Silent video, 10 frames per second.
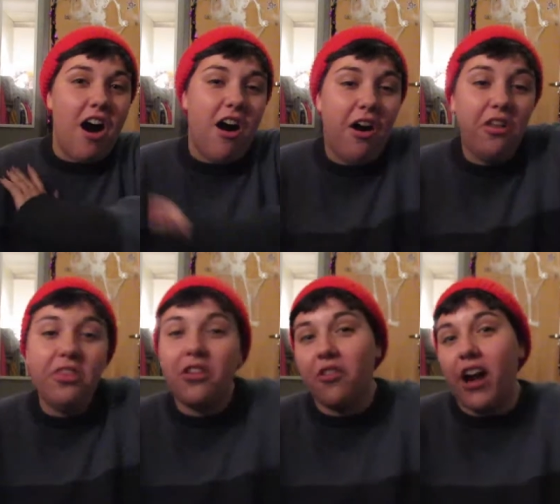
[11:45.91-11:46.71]
on
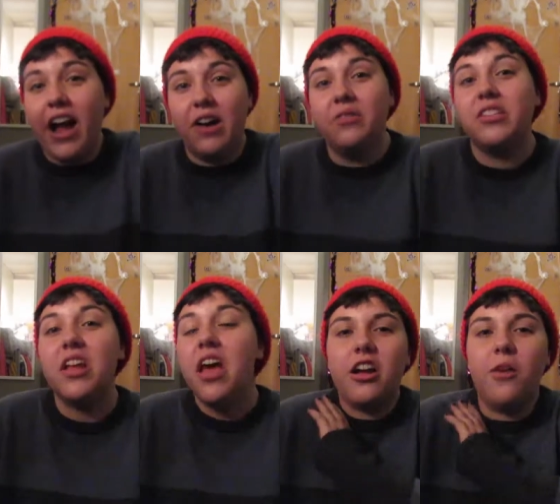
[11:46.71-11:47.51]
the ground,
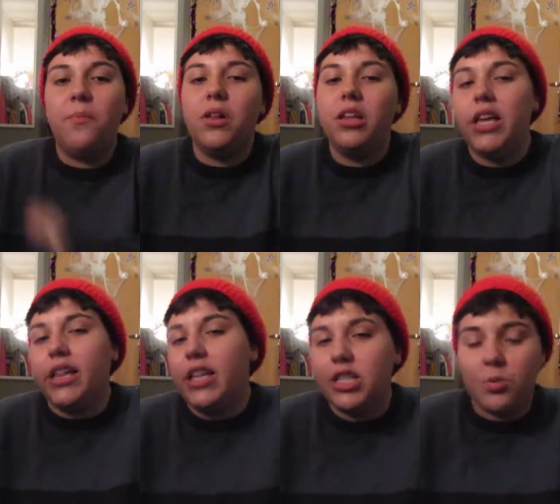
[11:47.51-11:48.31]

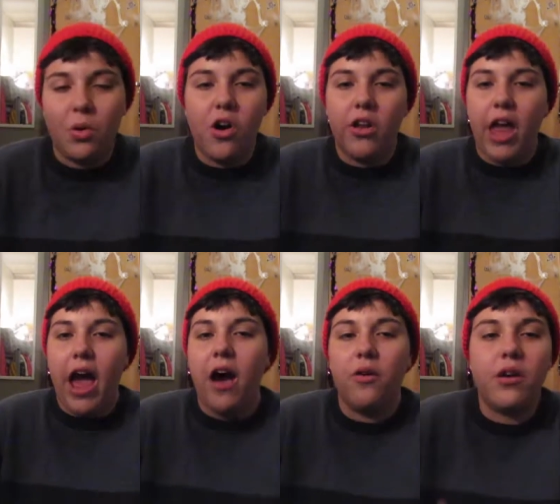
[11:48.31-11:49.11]
completely sprawled
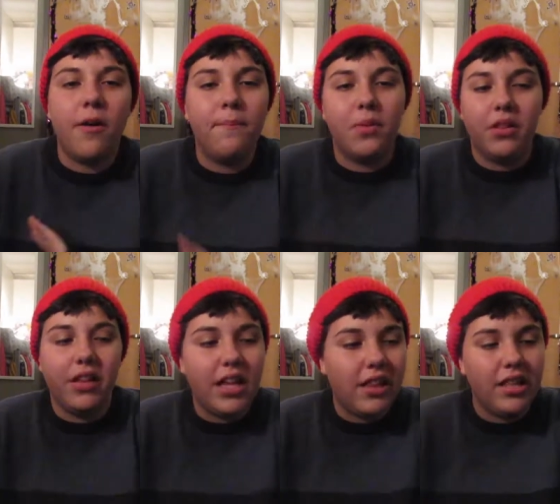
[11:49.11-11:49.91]
out,
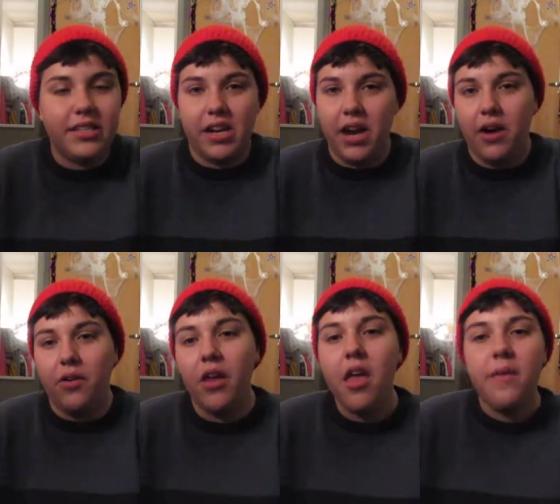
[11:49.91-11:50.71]
completely
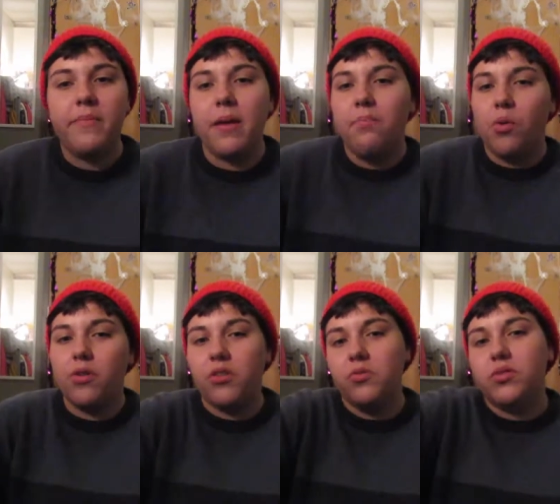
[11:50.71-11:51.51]
down. My
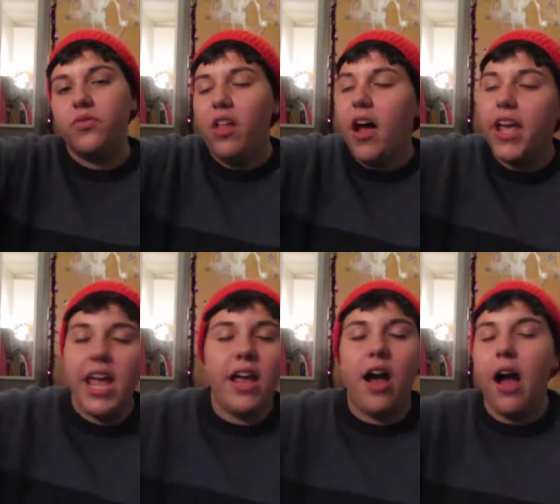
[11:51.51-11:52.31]
board goes
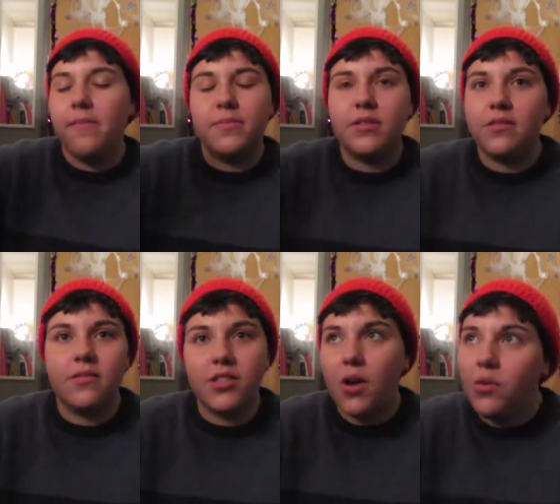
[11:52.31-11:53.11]
flying. I'm
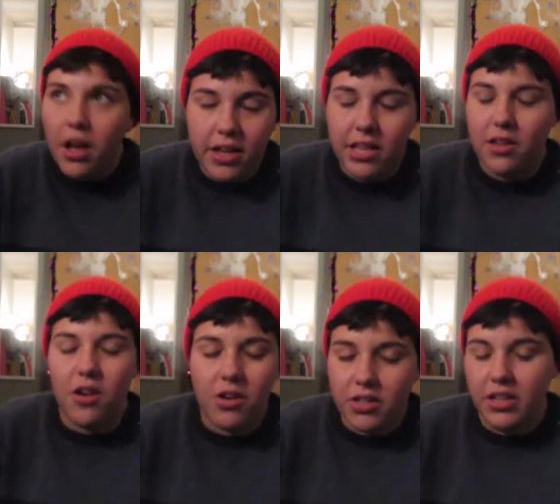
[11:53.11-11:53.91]
so lucky the
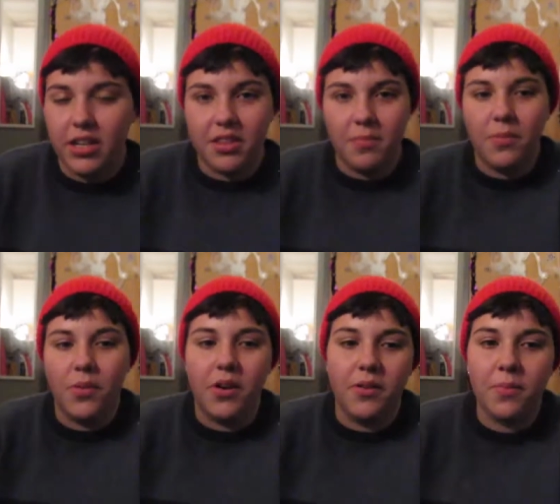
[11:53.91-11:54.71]
car didn't hit the
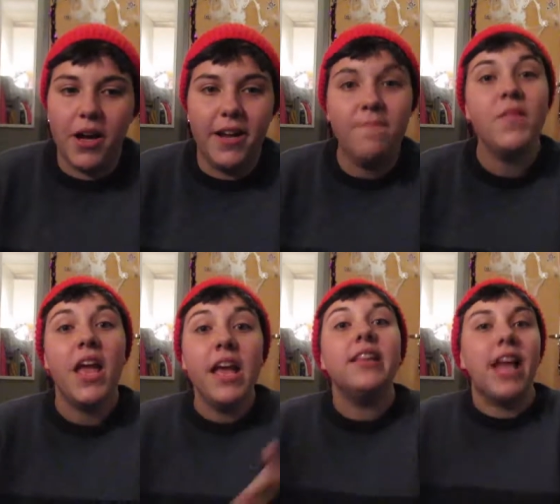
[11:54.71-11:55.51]
board, but
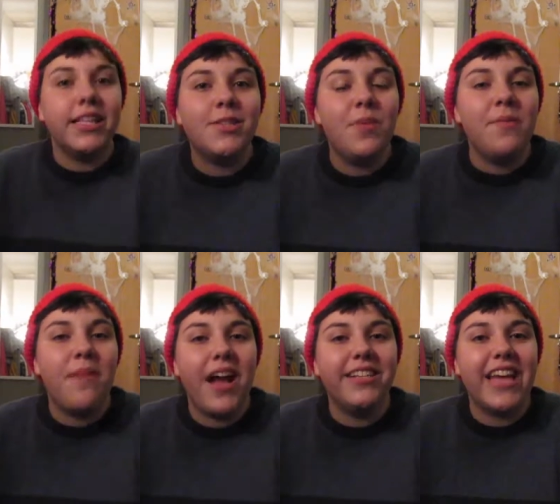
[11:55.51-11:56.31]
that's been
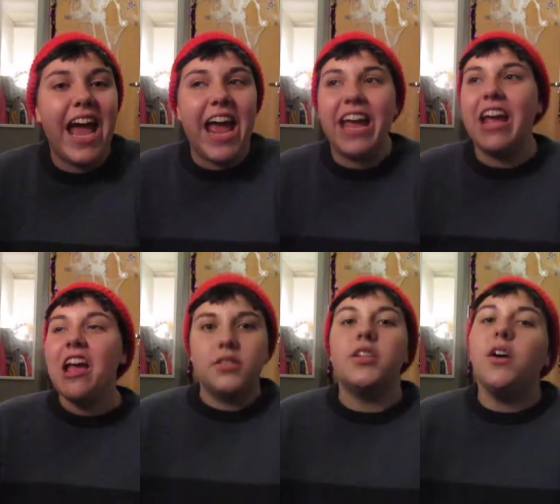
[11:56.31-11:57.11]
my day.
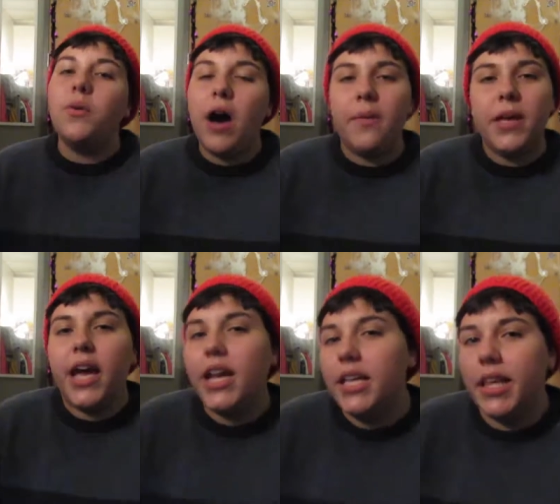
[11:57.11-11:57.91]
So I'll be
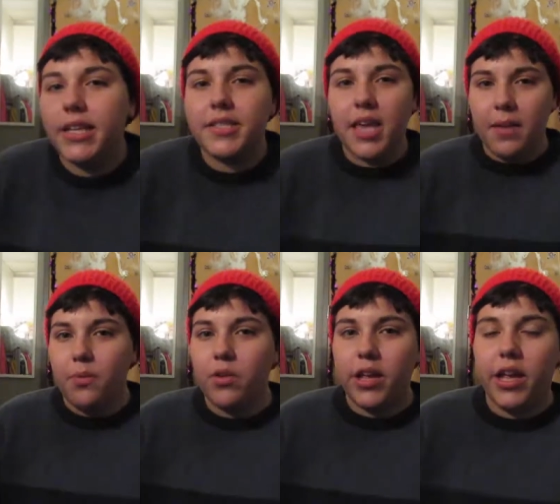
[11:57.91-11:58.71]
getting like a
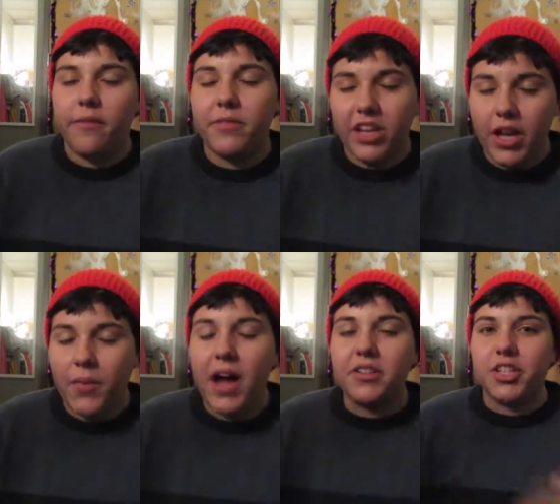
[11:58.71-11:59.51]
skateboarding
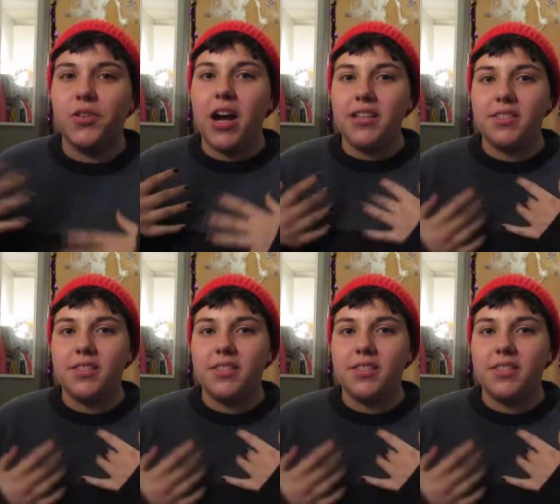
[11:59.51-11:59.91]
video out to you guys